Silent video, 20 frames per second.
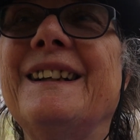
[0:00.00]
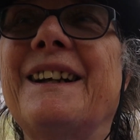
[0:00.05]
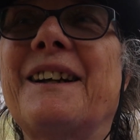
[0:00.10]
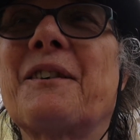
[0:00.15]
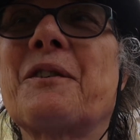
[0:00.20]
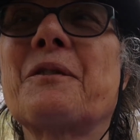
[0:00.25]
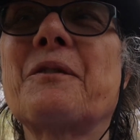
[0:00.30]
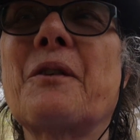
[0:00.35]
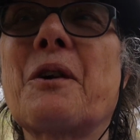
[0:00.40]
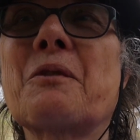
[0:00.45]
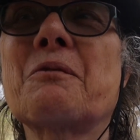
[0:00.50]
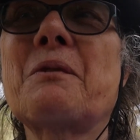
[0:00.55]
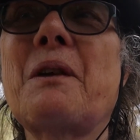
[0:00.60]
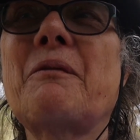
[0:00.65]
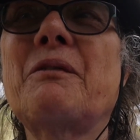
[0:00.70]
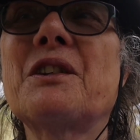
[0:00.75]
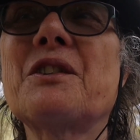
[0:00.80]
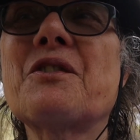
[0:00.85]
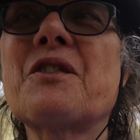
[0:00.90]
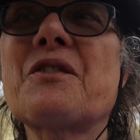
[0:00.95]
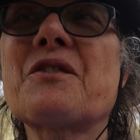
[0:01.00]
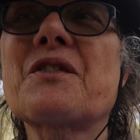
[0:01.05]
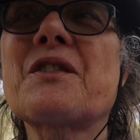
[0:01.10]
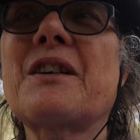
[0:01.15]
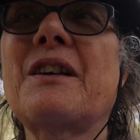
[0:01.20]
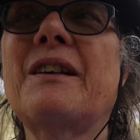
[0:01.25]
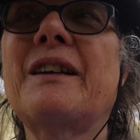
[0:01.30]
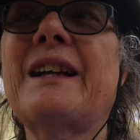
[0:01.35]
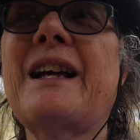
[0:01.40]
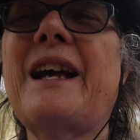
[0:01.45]
or even just
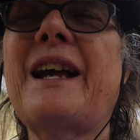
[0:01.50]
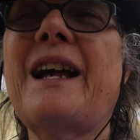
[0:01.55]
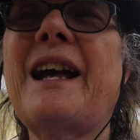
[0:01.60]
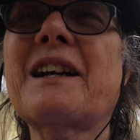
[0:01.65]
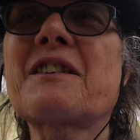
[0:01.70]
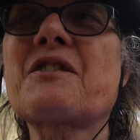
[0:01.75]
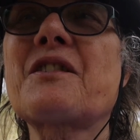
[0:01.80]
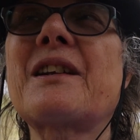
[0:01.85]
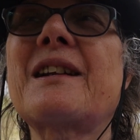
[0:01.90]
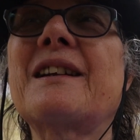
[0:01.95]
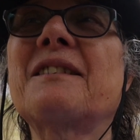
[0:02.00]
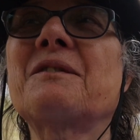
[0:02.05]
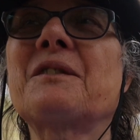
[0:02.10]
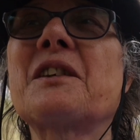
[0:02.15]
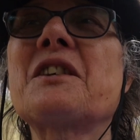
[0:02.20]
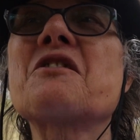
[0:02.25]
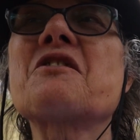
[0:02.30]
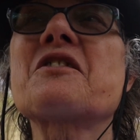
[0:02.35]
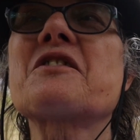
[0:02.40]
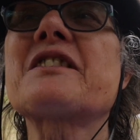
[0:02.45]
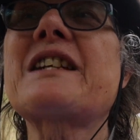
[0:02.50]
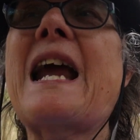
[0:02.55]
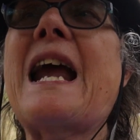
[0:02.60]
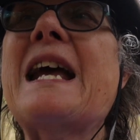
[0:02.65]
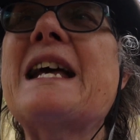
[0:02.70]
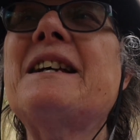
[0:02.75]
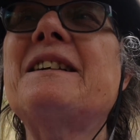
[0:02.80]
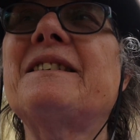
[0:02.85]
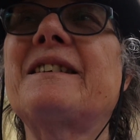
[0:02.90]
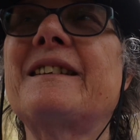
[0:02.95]
accidentally
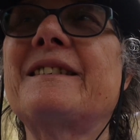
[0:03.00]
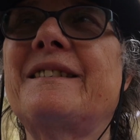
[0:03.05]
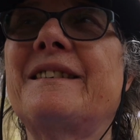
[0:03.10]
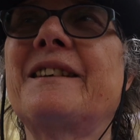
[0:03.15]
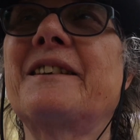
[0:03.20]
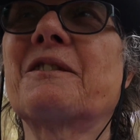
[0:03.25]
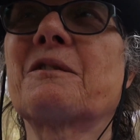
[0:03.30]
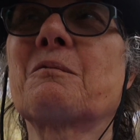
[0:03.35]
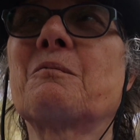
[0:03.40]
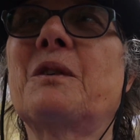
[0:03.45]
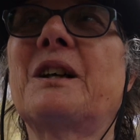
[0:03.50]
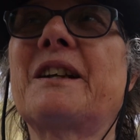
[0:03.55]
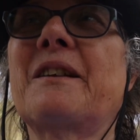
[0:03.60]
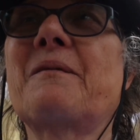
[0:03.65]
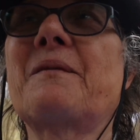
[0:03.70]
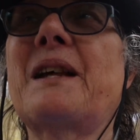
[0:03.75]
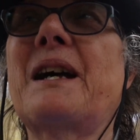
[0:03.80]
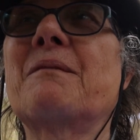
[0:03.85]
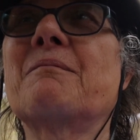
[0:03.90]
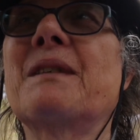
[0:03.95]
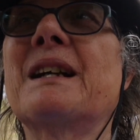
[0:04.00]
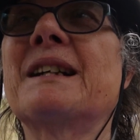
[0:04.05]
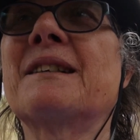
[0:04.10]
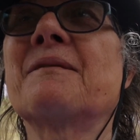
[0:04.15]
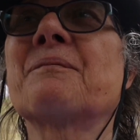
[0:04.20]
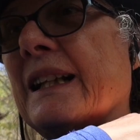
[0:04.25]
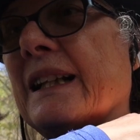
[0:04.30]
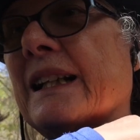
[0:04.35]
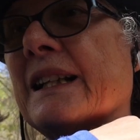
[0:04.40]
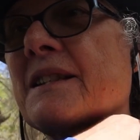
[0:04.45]
stand near one of them.
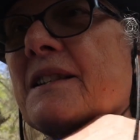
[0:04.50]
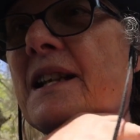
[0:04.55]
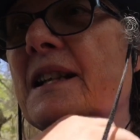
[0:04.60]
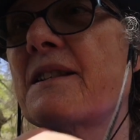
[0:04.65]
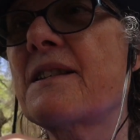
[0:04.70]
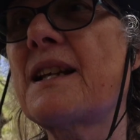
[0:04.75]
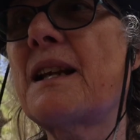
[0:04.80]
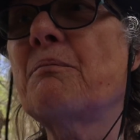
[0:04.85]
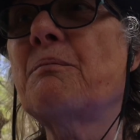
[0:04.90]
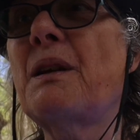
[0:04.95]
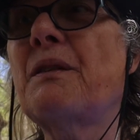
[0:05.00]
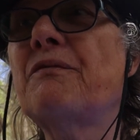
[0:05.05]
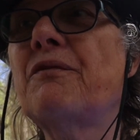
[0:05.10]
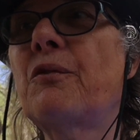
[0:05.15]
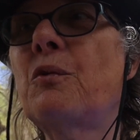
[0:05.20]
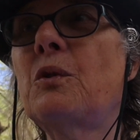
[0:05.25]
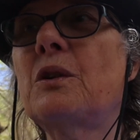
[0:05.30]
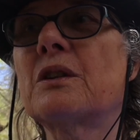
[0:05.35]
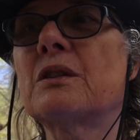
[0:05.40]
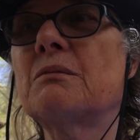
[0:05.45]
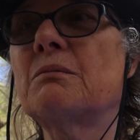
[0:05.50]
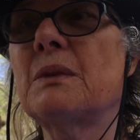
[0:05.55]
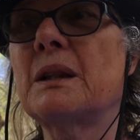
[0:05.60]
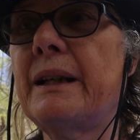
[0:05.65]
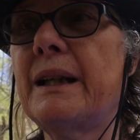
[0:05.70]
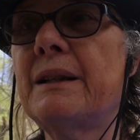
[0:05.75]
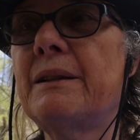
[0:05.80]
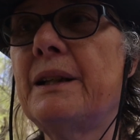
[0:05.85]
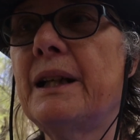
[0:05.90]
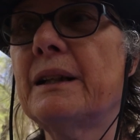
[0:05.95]
As I said before,
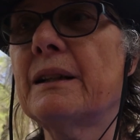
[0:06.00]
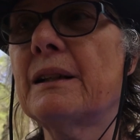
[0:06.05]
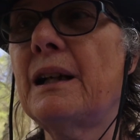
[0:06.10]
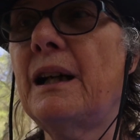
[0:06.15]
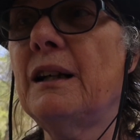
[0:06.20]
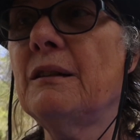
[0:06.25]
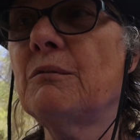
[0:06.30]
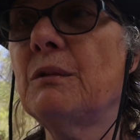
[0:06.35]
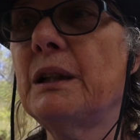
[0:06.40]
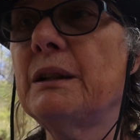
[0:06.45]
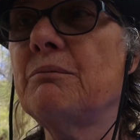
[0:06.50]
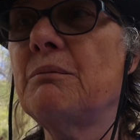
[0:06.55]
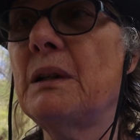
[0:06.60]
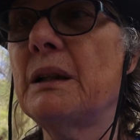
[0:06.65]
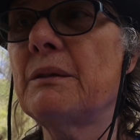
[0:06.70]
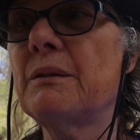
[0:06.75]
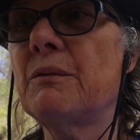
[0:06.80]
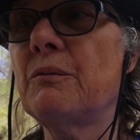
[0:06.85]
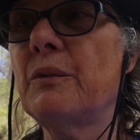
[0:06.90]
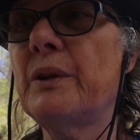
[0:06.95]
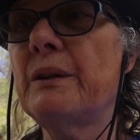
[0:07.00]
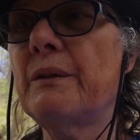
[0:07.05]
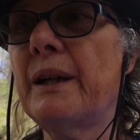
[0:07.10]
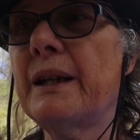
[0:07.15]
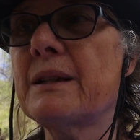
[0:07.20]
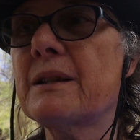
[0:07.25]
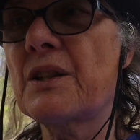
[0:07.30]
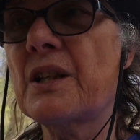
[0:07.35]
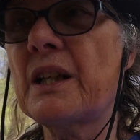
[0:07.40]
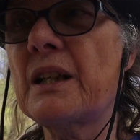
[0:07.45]
in Nicaragua, we
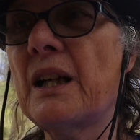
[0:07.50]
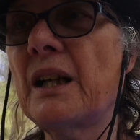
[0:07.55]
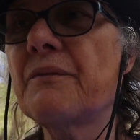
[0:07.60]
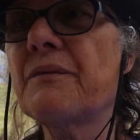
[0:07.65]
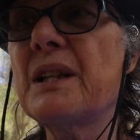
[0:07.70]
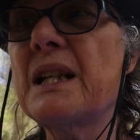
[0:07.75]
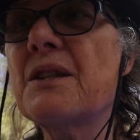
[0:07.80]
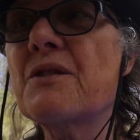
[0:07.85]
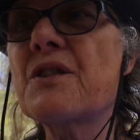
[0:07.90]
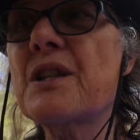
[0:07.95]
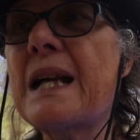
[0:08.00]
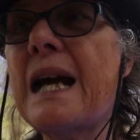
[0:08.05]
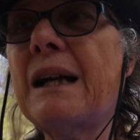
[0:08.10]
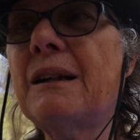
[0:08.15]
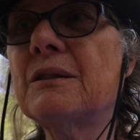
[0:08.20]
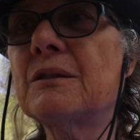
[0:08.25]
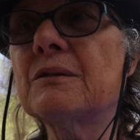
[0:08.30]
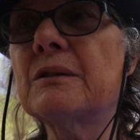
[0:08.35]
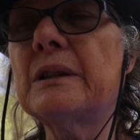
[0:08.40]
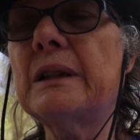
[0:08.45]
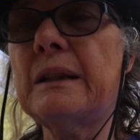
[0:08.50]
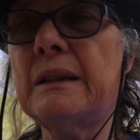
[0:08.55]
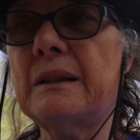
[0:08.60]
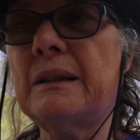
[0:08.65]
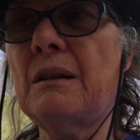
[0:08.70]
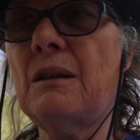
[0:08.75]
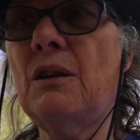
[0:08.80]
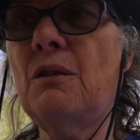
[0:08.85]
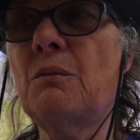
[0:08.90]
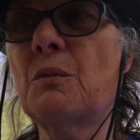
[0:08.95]
like to cut these down
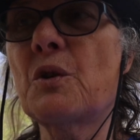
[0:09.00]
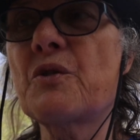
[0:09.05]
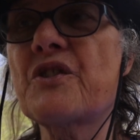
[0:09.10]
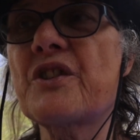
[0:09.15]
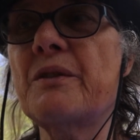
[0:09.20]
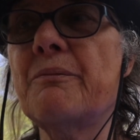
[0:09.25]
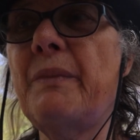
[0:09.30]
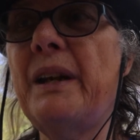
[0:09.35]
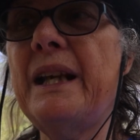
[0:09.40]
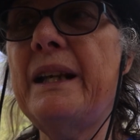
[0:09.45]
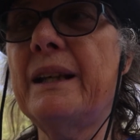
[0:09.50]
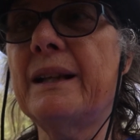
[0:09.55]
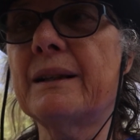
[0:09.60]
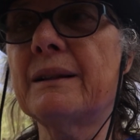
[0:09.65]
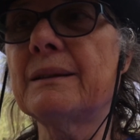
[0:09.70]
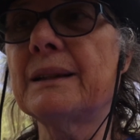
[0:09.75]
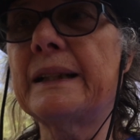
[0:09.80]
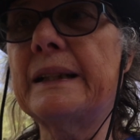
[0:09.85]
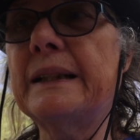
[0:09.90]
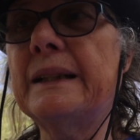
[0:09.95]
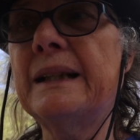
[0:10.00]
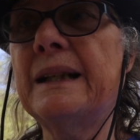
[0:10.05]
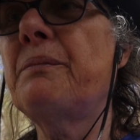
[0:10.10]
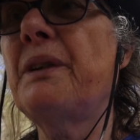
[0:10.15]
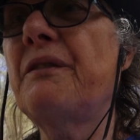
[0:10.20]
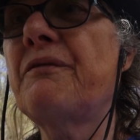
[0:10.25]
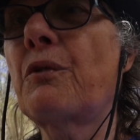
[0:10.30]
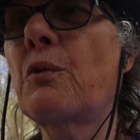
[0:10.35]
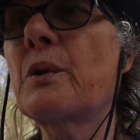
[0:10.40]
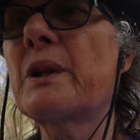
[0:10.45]
almost immediately
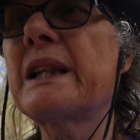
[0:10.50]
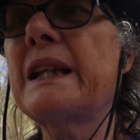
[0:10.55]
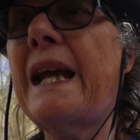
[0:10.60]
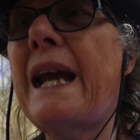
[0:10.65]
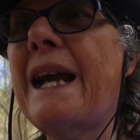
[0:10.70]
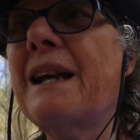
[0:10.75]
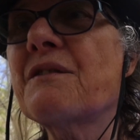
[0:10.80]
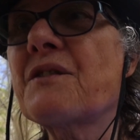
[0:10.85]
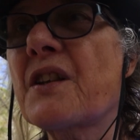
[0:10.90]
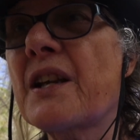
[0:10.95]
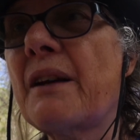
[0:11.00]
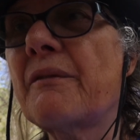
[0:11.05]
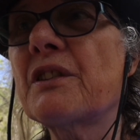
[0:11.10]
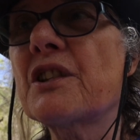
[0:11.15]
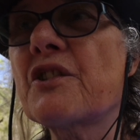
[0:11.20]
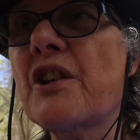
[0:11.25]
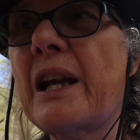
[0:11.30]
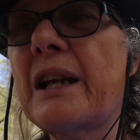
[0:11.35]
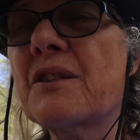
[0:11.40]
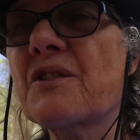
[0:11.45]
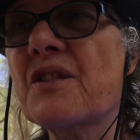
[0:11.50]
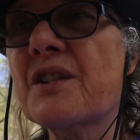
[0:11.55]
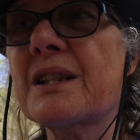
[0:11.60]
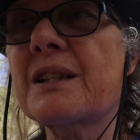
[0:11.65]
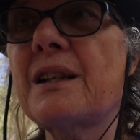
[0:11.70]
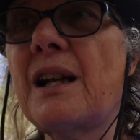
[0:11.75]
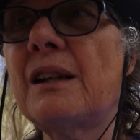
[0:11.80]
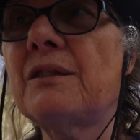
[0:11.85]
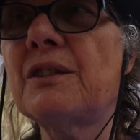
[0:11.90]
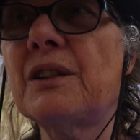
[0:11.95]
before the ants have a chance to
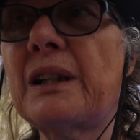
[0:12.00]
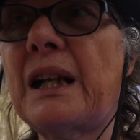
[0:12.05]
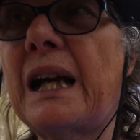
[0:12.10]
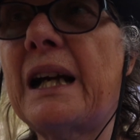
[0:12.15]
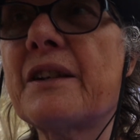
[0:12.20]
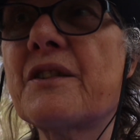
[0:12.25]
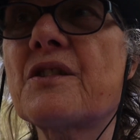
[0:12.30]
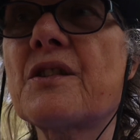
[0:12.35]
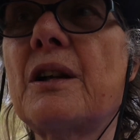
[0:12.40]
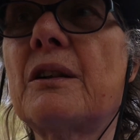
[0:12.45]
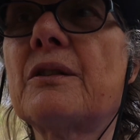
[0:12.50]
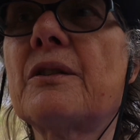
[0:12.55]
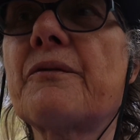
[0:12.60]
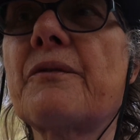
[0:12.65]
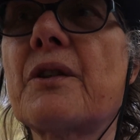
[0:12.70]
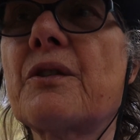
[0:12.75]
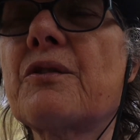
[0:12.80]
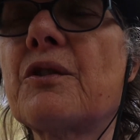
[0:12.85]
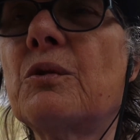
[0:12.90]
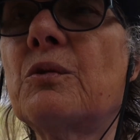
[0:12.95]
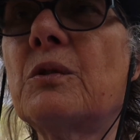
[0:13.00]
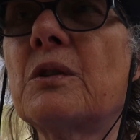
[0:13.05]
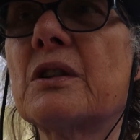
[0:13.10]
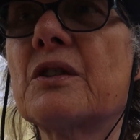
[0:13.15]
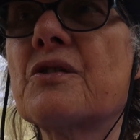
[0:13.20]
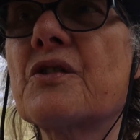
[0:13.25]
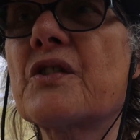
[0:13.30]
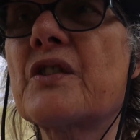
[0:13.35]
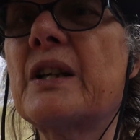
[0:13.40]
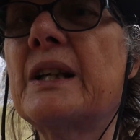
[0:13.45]
colonize all of the
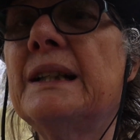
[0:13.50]
thorns.